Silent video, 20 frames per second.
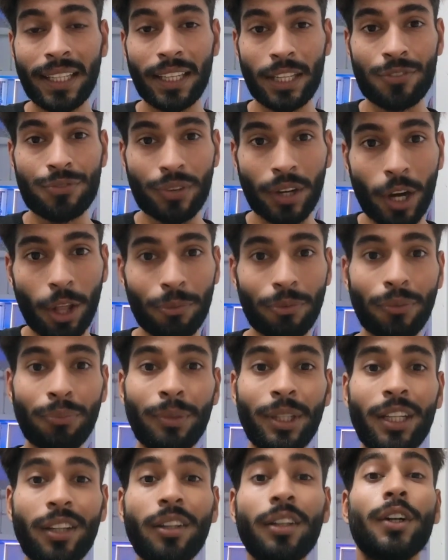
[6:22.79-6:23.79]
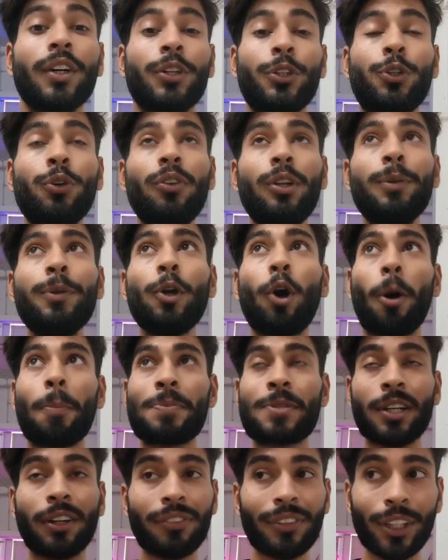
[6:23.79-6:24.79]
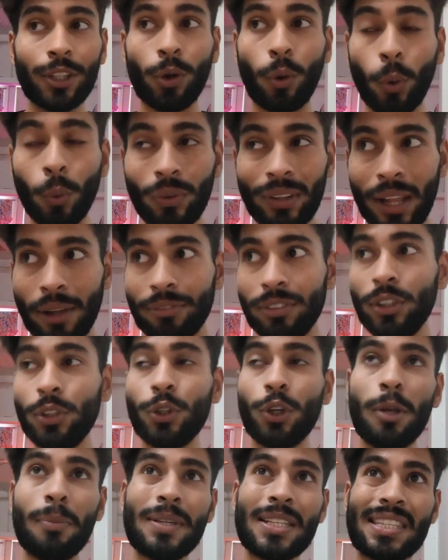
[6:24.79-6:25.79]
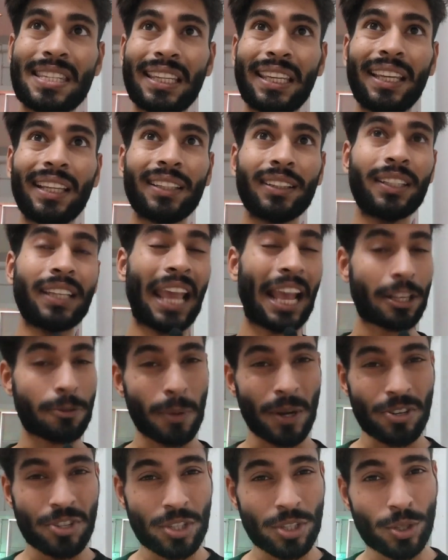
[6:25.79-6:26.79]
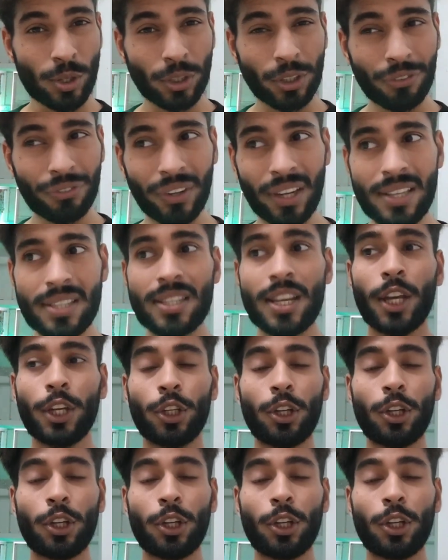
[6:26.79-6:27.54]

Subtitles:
in front of a mirror, you'll be observing your own level. You'll be seeing the expressions on your face.